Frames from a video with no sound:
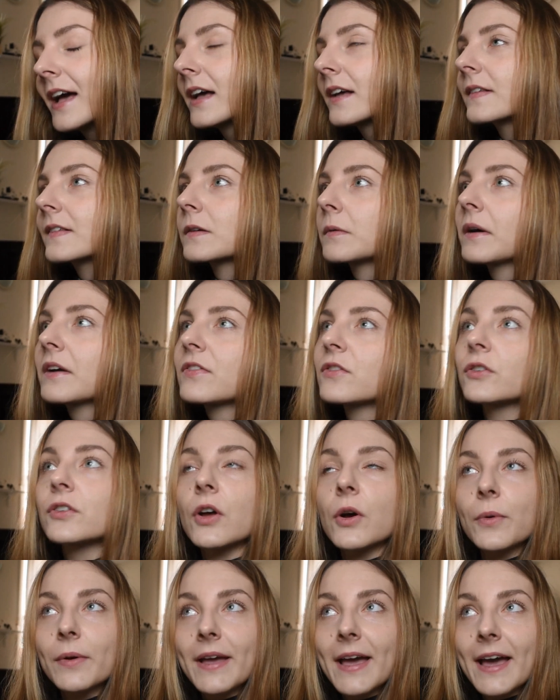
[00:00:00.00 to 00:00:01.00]
So I thought,
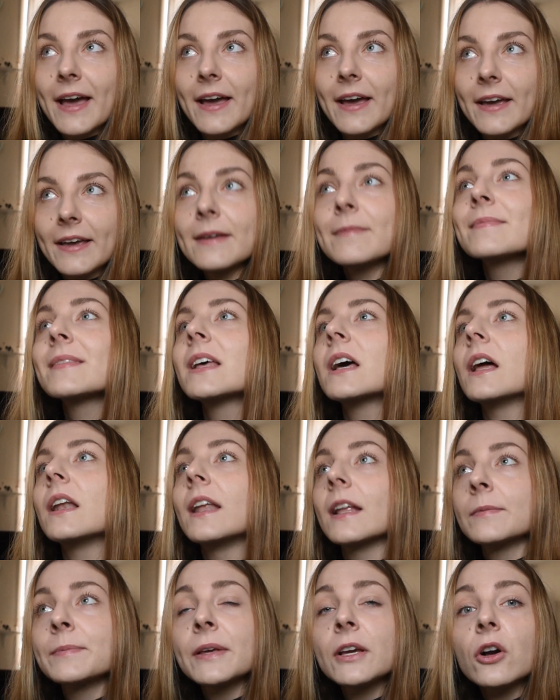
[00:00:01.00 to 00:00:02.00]
okay,
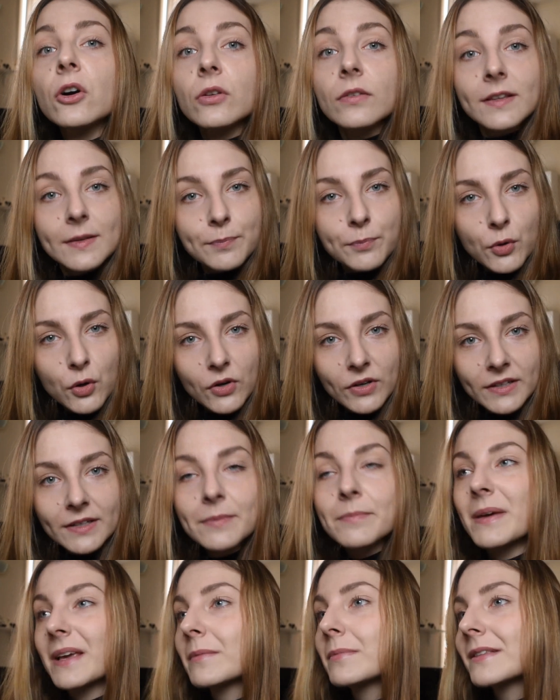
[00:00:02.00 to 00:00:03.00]
let me call support.
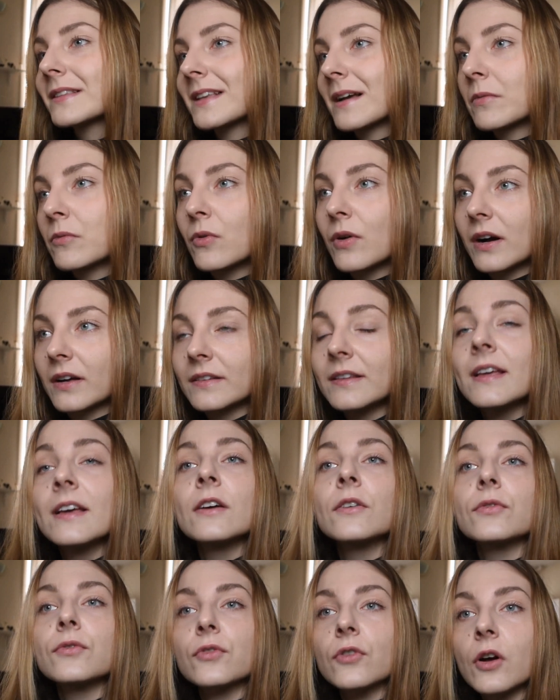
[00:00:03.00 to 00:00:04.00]
Maybe someone
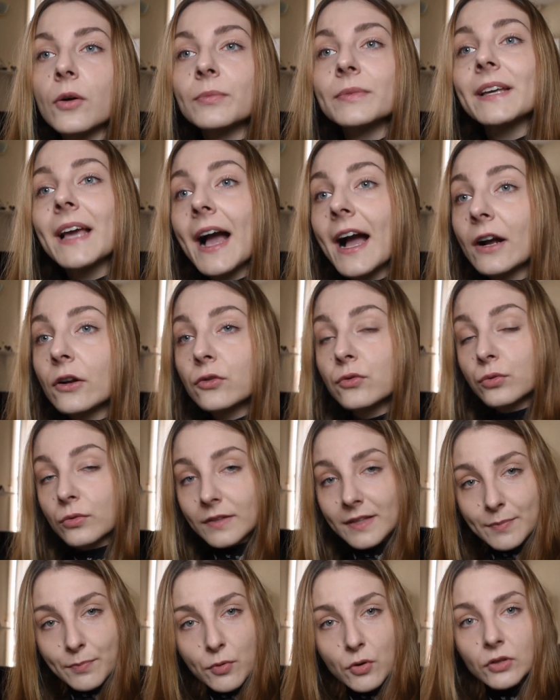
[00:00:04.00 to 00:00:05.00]
from the actual
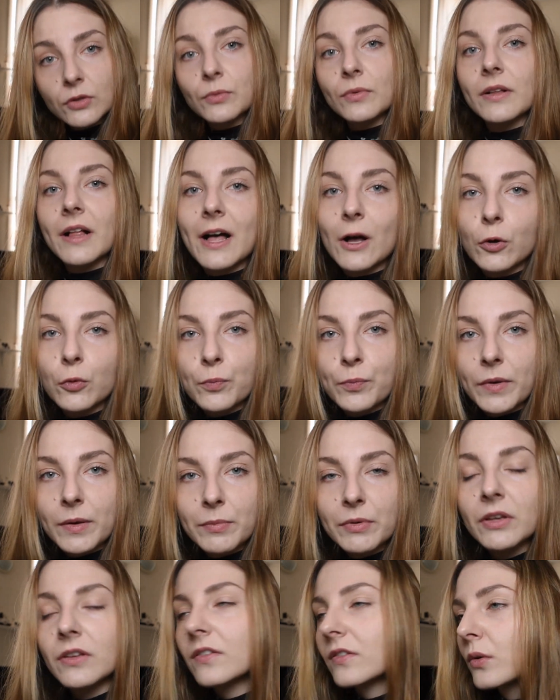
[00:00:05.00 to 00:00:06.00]
support will help me,
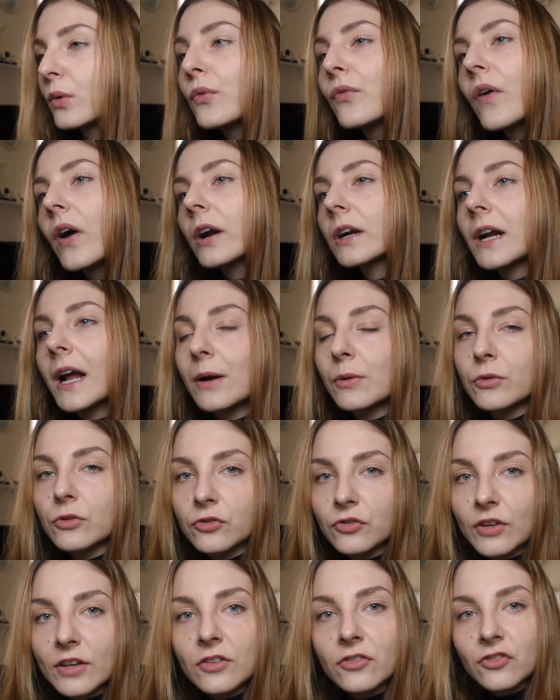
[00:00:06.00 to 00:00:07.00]
because so far I was
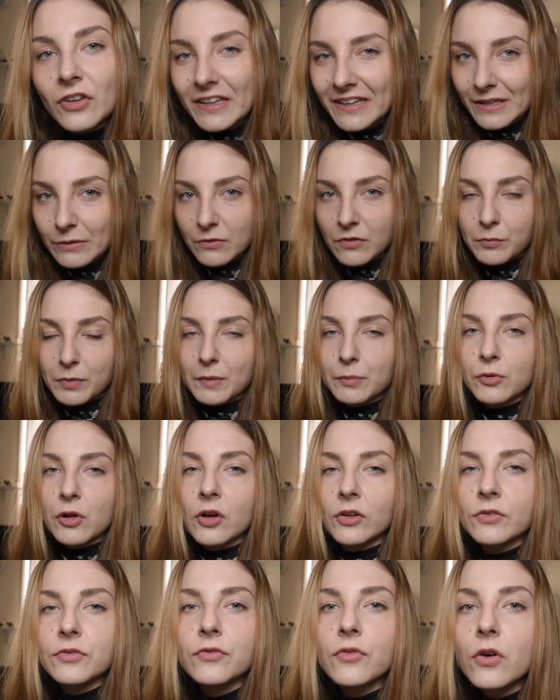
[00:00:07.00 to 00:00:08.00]
just chatting with people
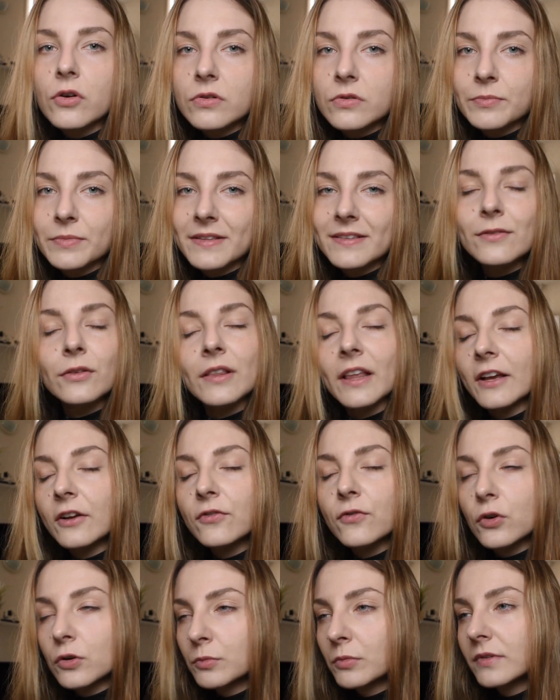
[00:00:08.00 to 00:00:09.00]
on forum. It's not like
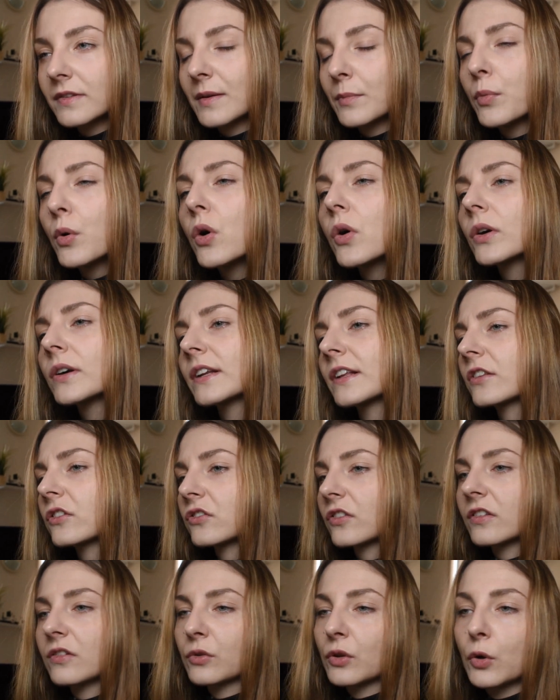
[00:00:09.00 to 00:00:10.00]
formal support, it's
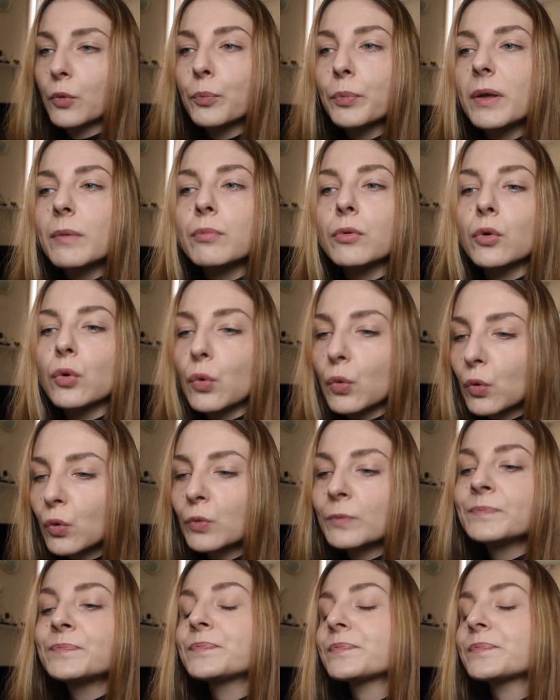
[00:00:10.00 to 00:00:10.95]
just, you know, people who